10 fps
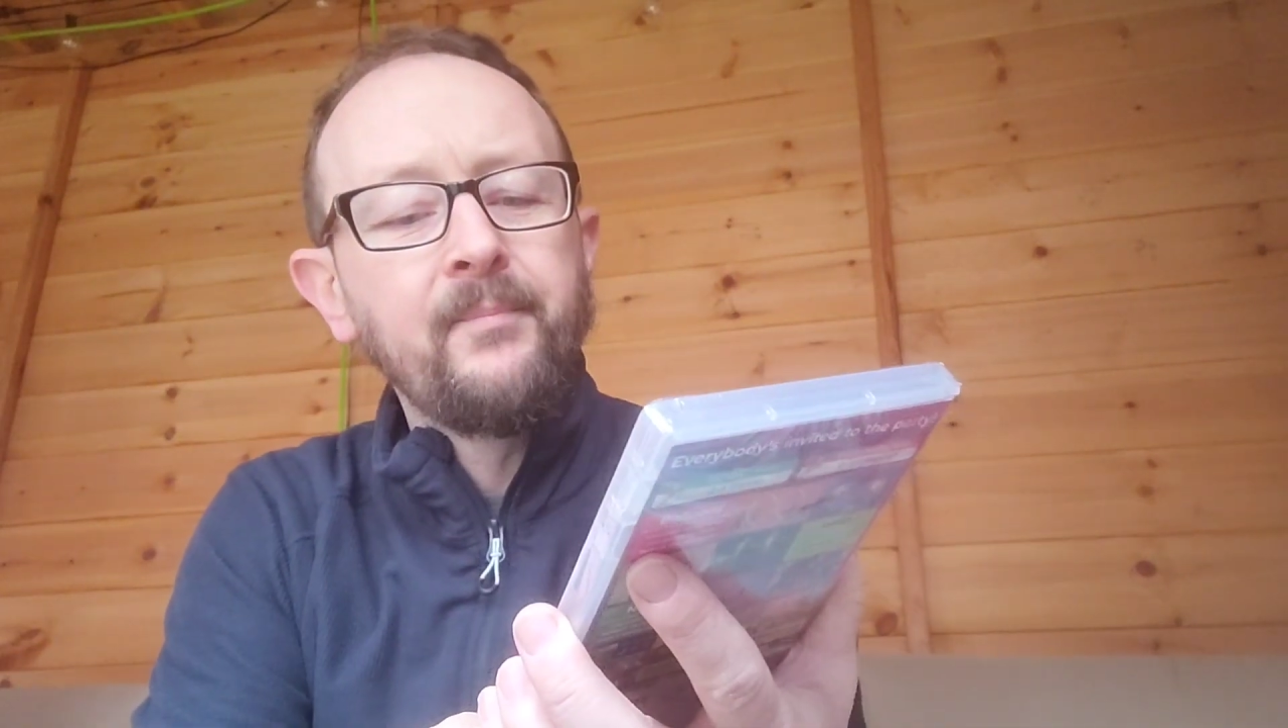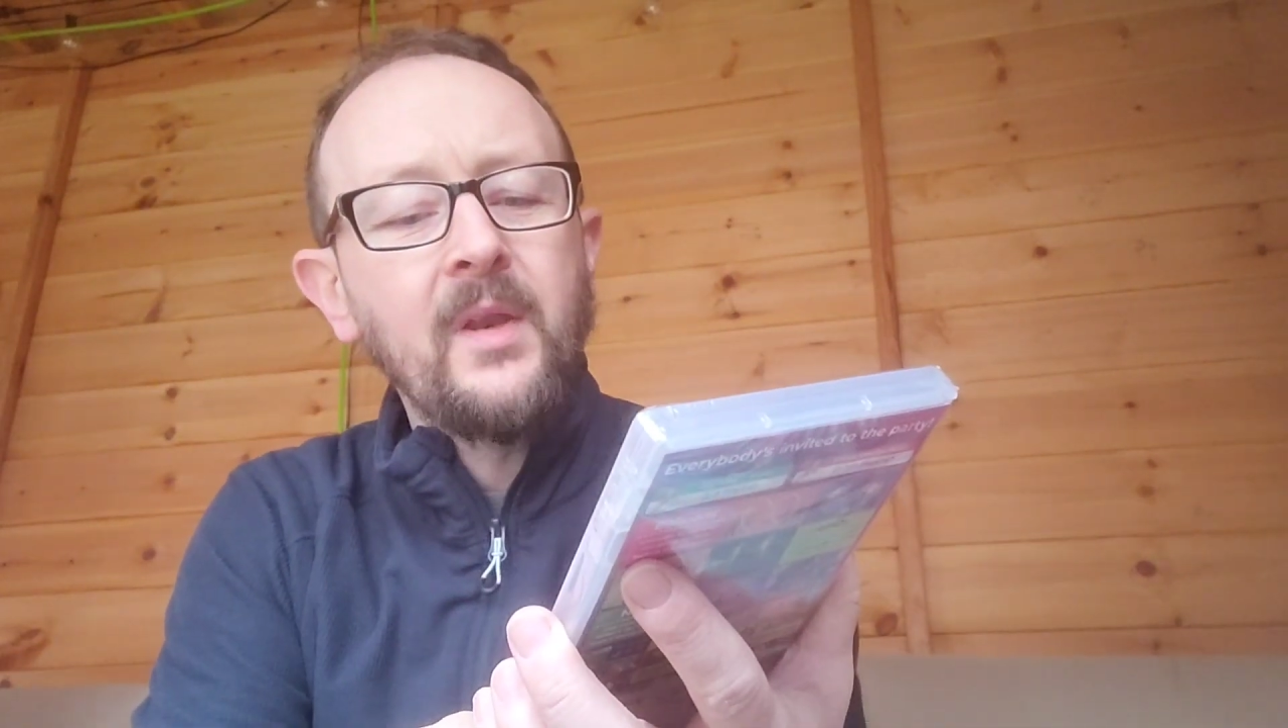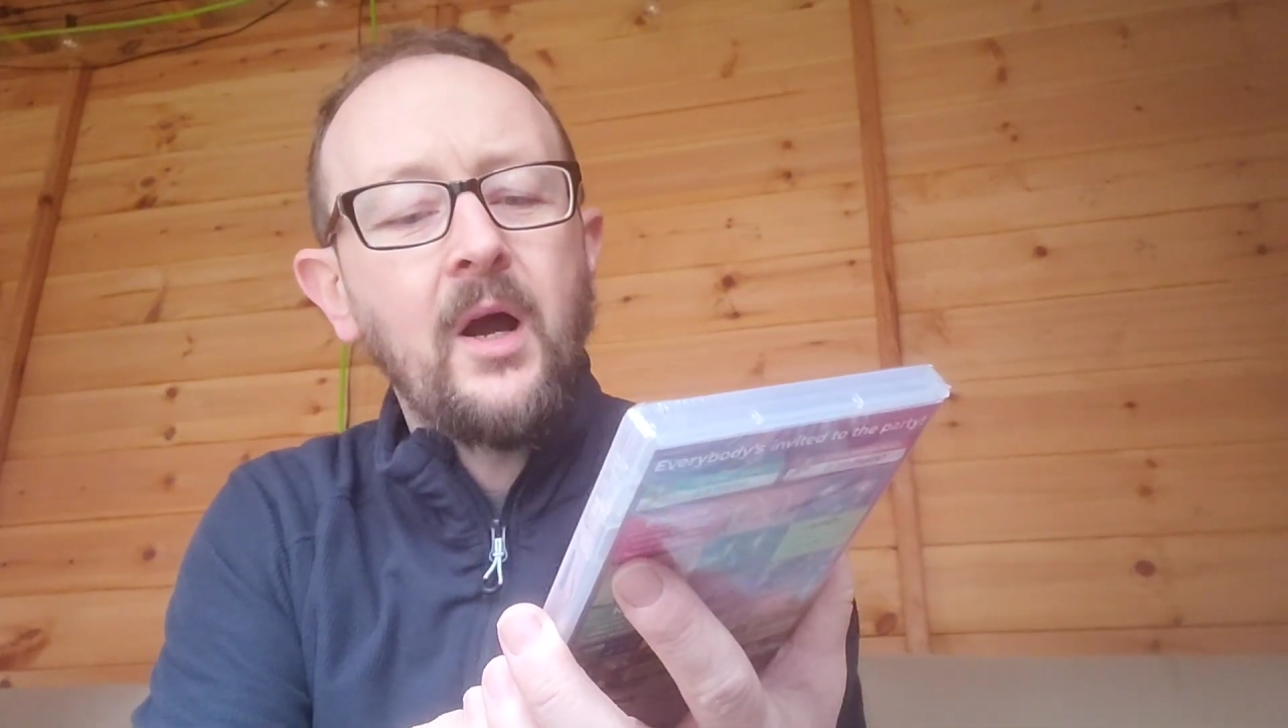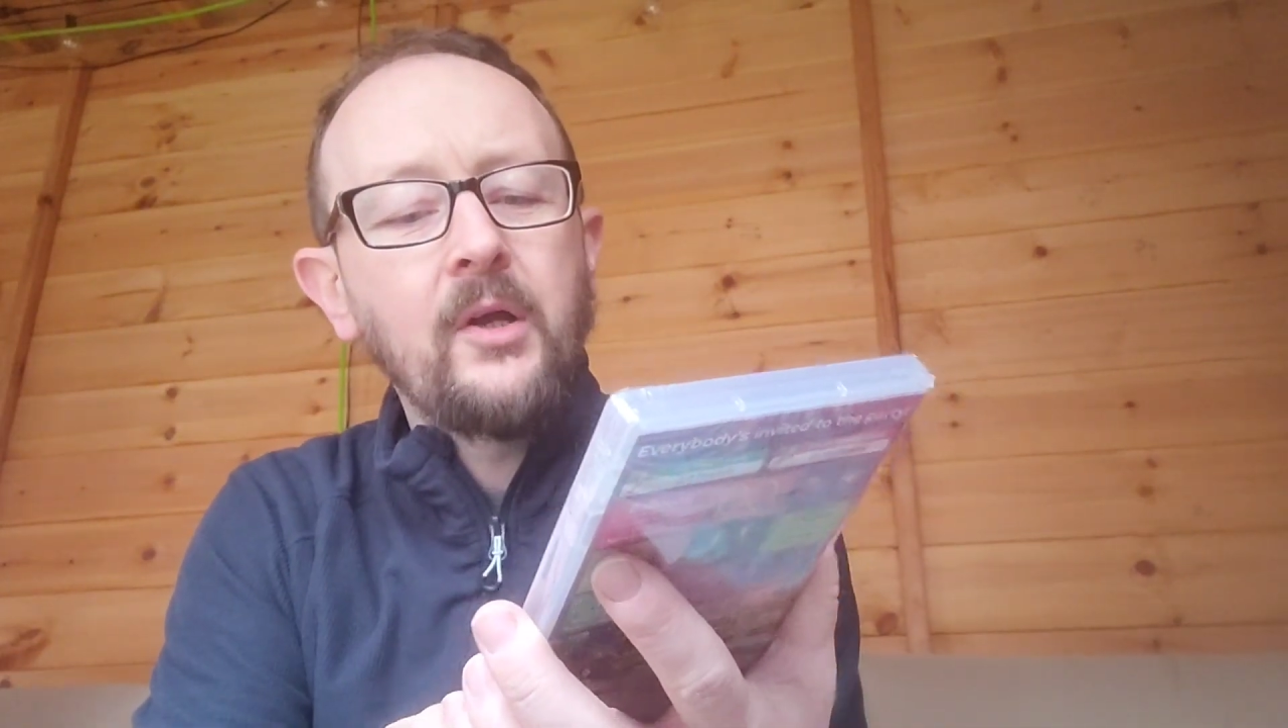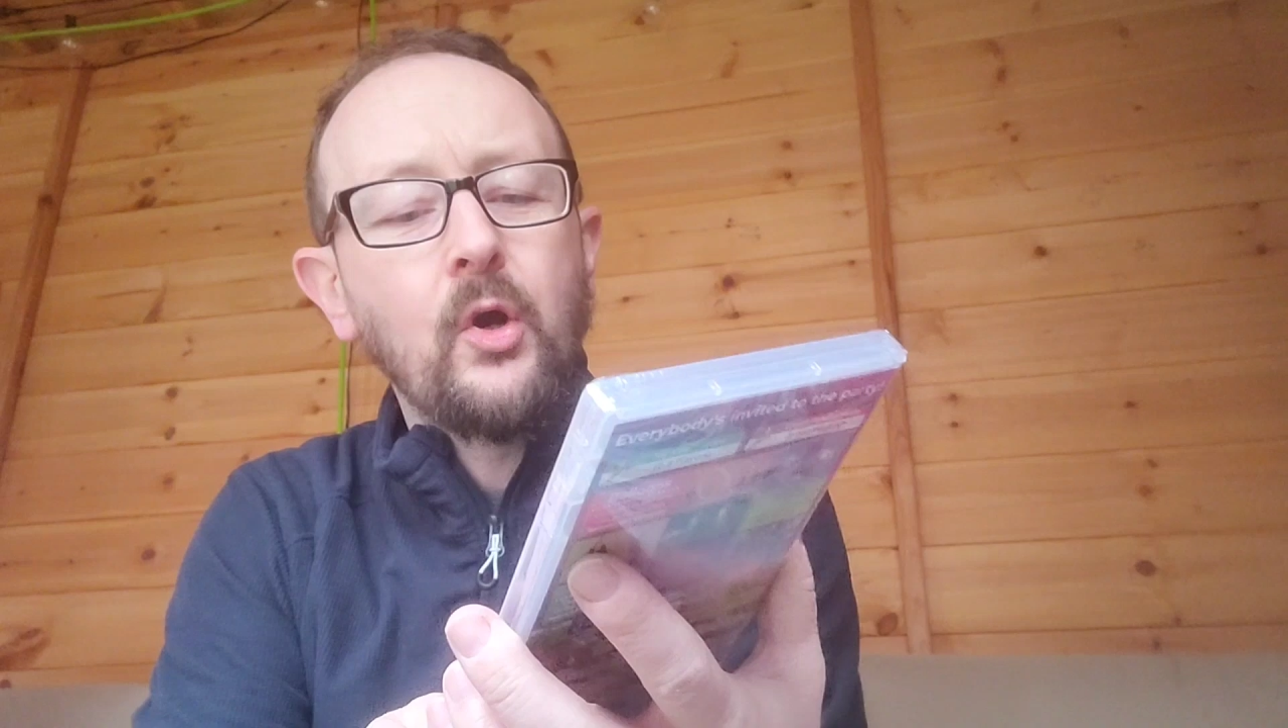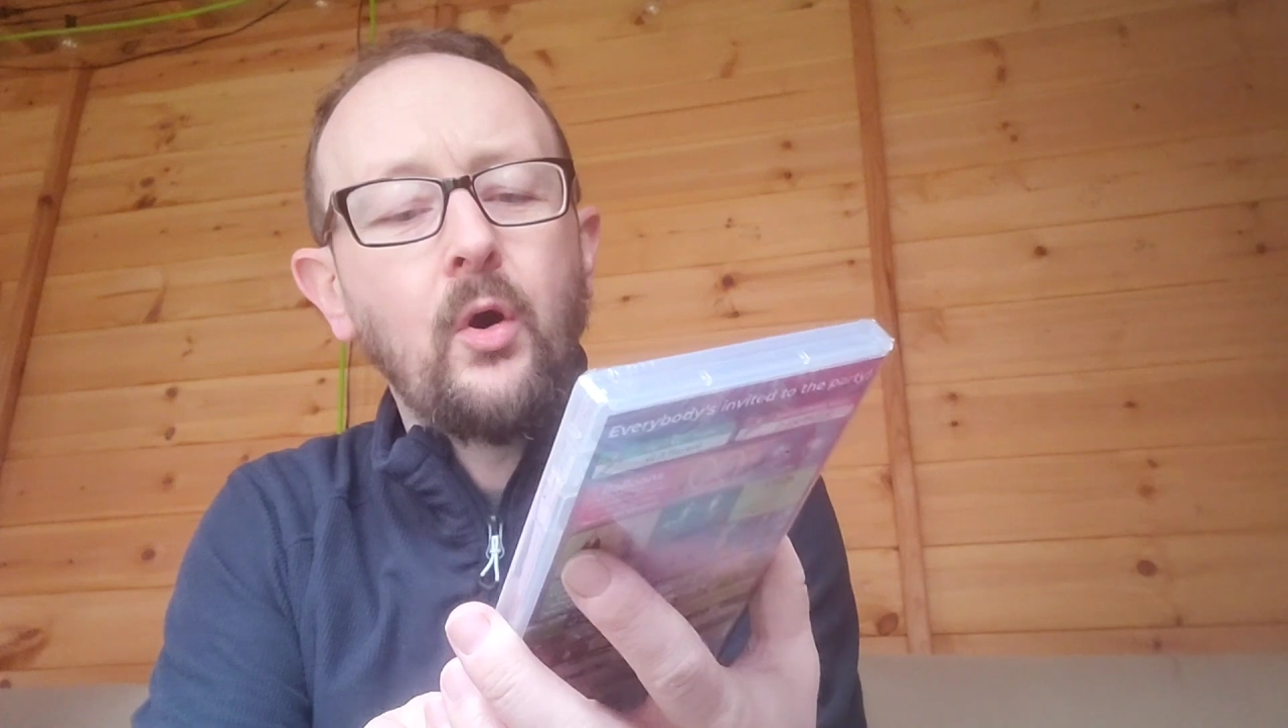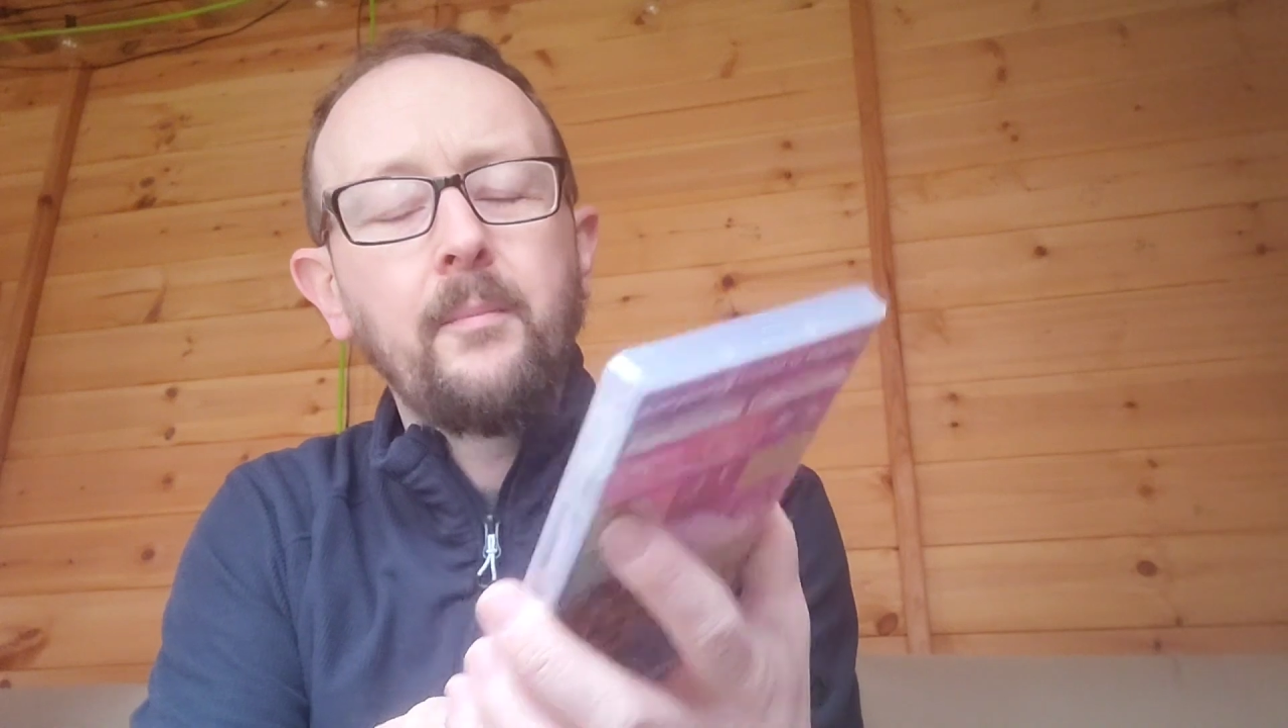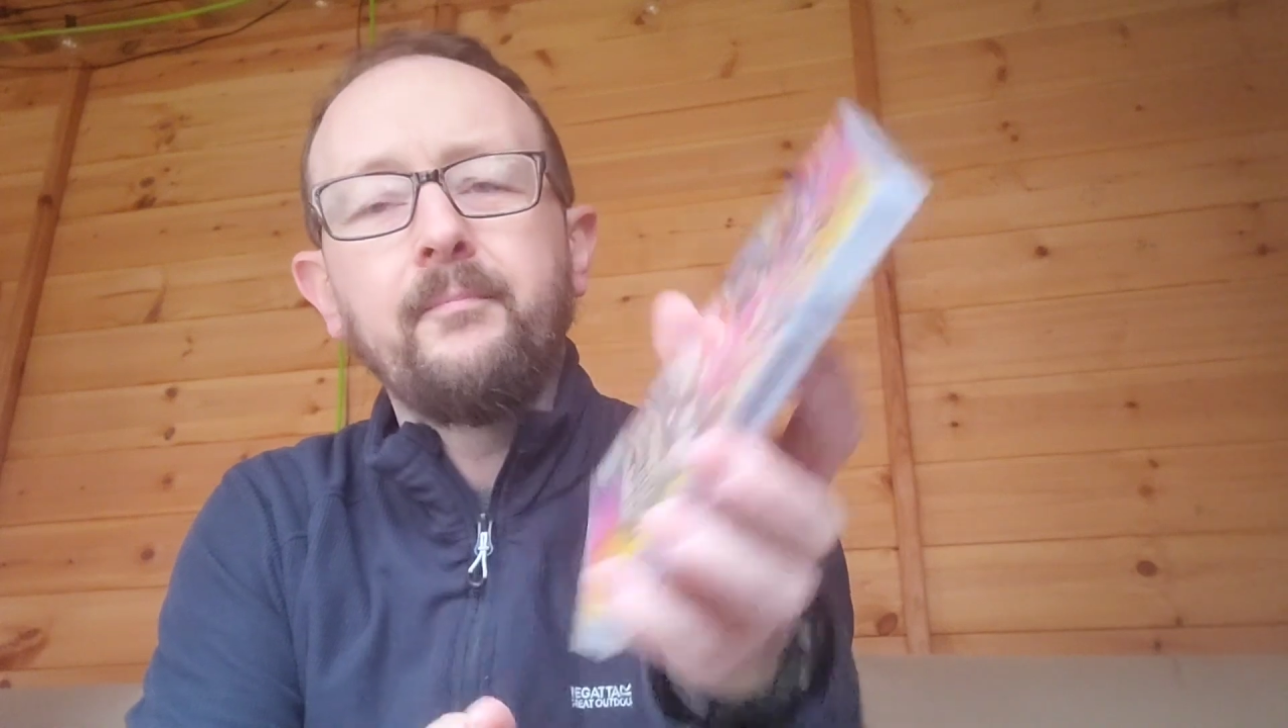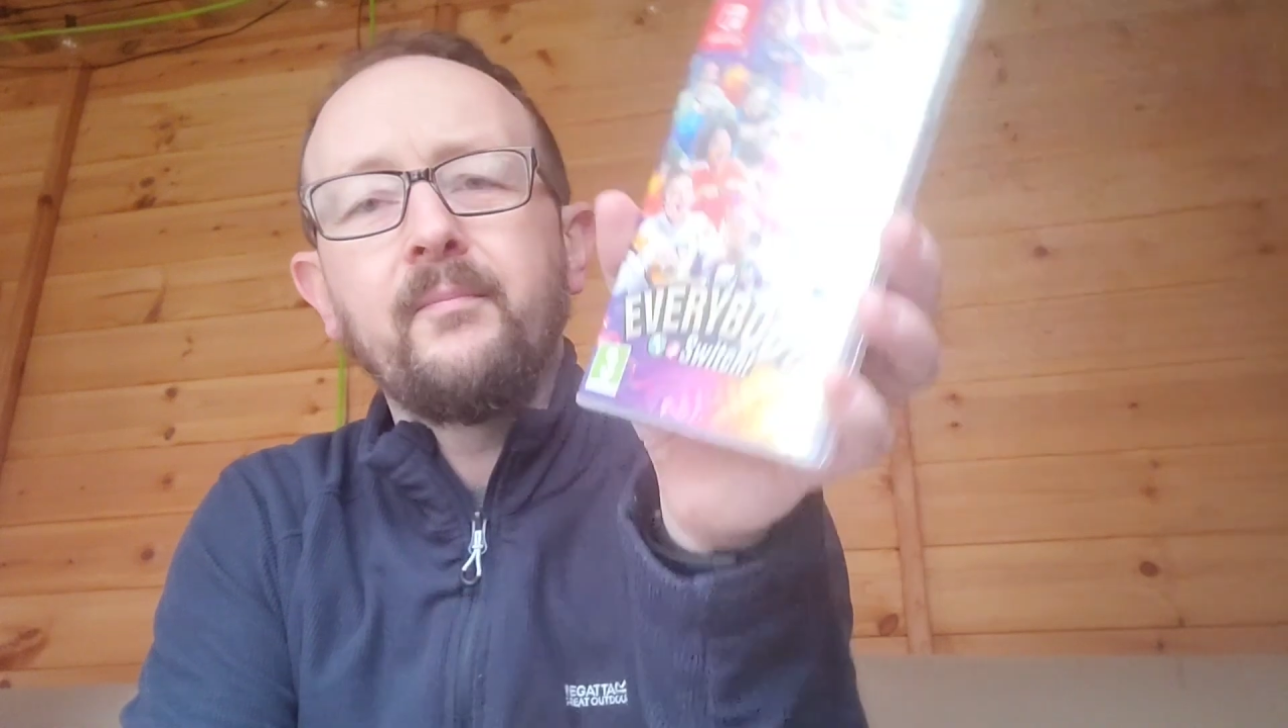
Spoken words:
I got